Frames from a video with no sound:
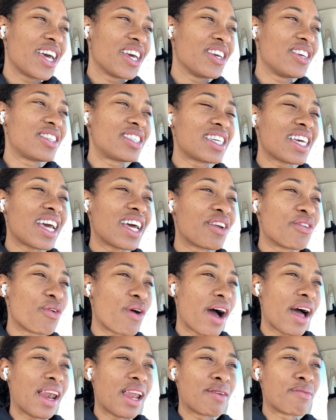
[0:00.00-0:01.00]
You see, and
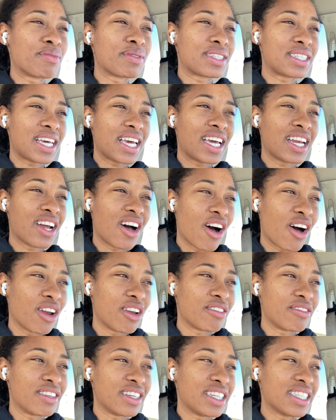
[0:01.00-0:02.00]
while I'm saying all
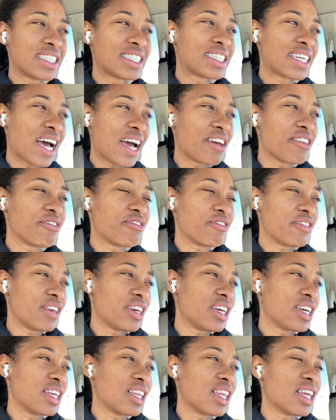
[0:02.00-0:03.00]
of this, I
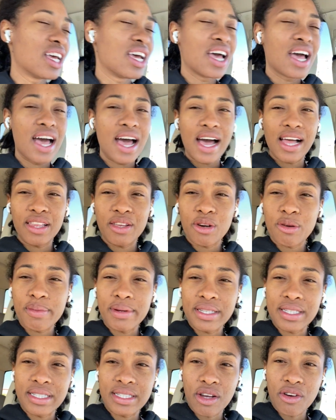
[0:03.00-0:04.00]
feel a little
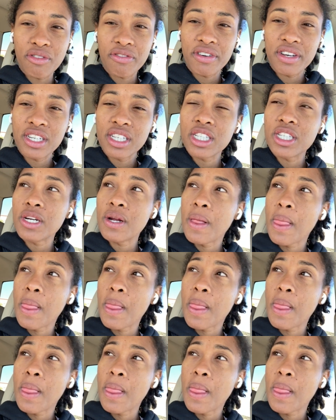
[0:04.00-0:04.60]
bit selfish.